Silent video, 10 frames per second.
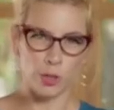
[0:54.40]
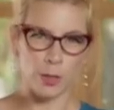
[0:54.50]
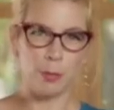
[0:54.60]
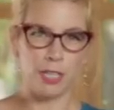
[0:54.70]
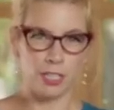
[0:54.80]

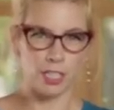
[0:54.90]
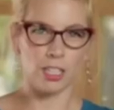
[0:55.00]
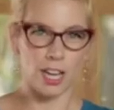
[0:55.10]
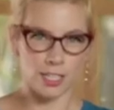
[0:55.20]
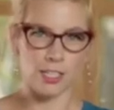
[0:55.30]
drink pina
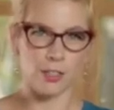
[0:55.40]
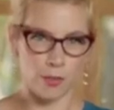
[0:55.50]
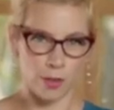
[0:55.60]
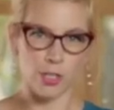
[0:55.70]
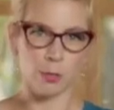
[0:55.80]
coladas in the
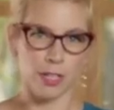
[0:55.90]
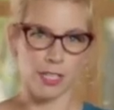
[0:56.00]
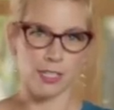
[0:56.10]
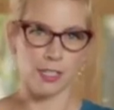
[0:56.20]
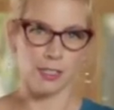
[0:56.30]
first
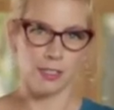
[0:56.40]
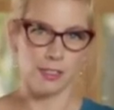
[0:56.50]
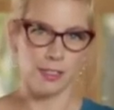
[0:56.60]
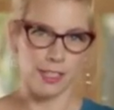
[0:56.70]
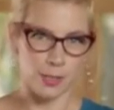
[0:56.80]
place
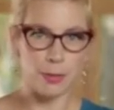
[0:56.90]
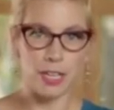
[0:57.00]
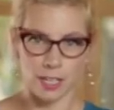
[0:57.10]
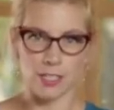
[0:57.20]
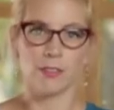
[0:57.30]
is
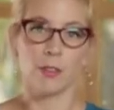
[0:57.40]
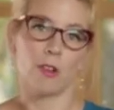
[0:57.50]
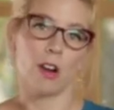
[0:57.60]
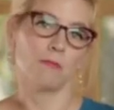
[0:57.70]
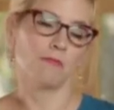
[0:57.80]
because of the
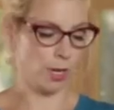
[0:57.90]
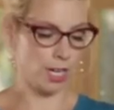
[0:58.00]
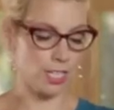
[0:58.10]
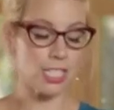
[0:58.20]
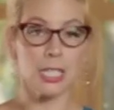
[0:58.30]
rum.
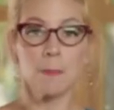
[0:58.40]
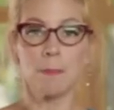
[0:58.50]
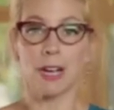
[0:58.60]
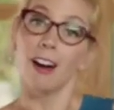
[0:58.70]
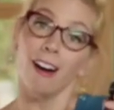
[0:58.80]
We're gonna
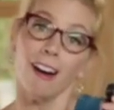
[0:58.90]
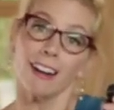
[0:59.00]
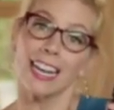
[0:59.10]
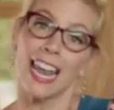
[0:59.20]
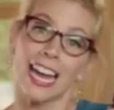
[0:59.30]
sip
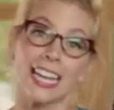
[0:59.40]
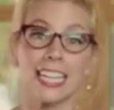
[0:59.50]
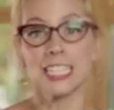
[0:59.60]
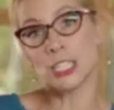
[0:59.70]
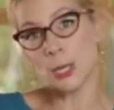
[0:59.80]
Bacardi like
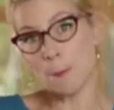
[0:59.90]
it's